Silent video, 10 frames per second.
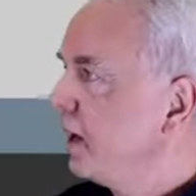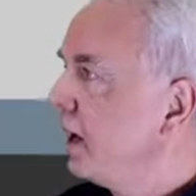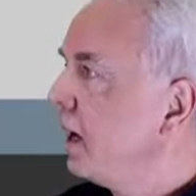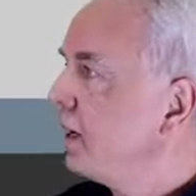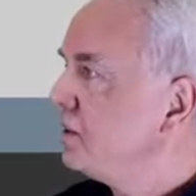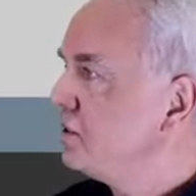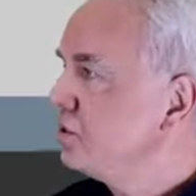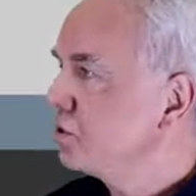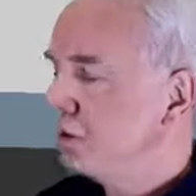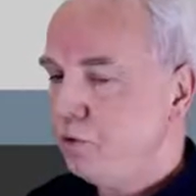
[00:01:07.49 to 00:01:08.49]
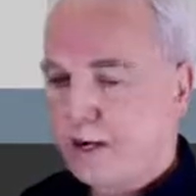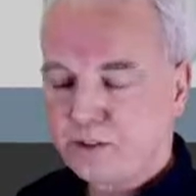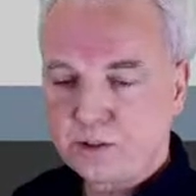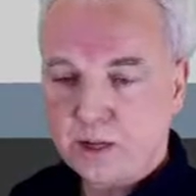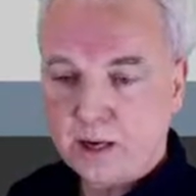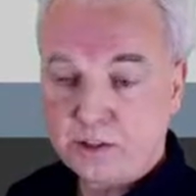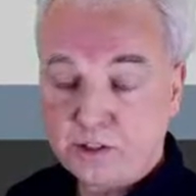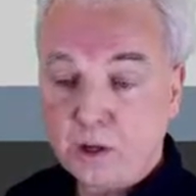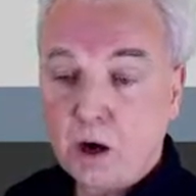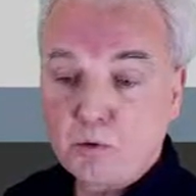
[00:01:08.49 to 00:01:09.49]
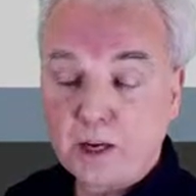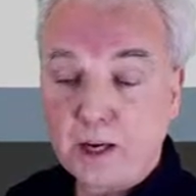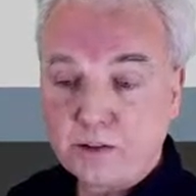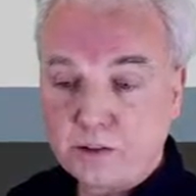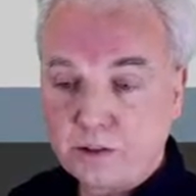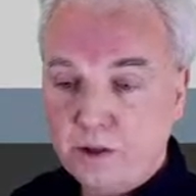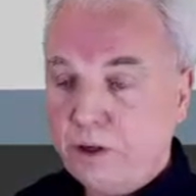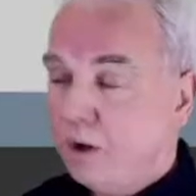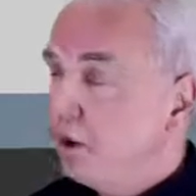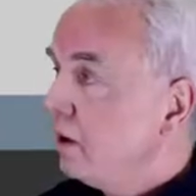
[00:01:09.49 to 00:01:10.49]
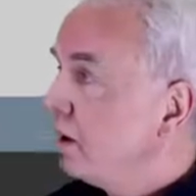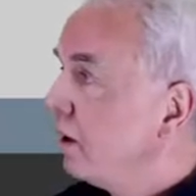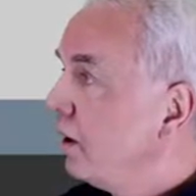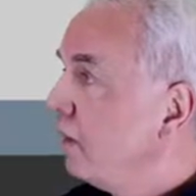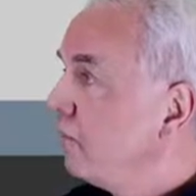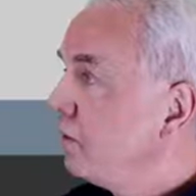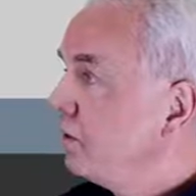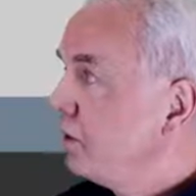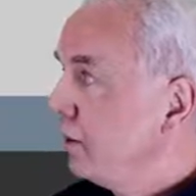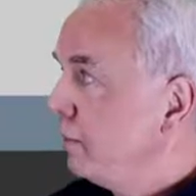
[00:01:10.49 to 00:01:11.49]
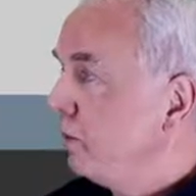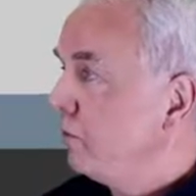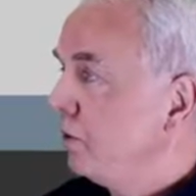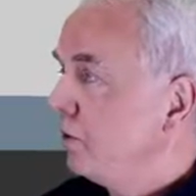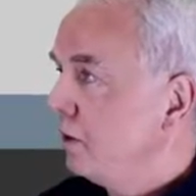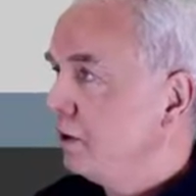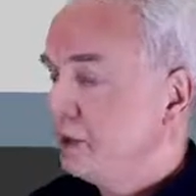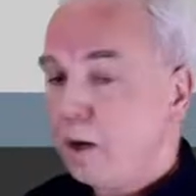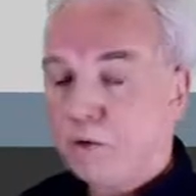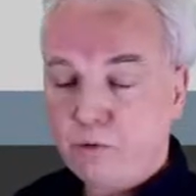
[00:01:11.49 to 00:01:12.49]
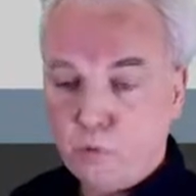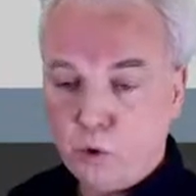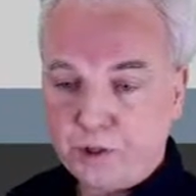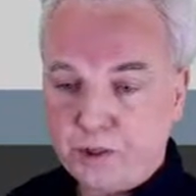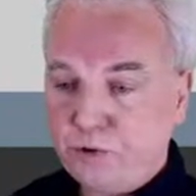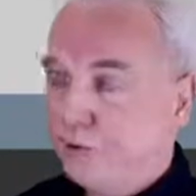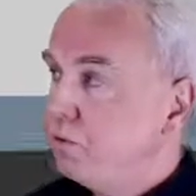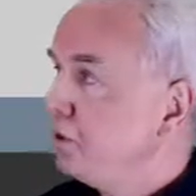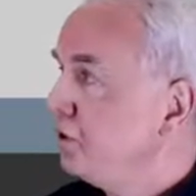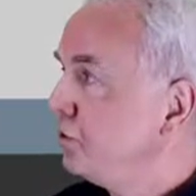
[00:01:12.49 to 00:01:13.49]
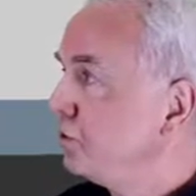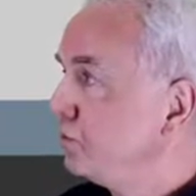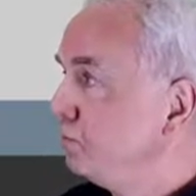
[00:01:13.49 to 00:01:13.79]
And these new, new exercises count against um, the number of the, the amount of work that you need to do.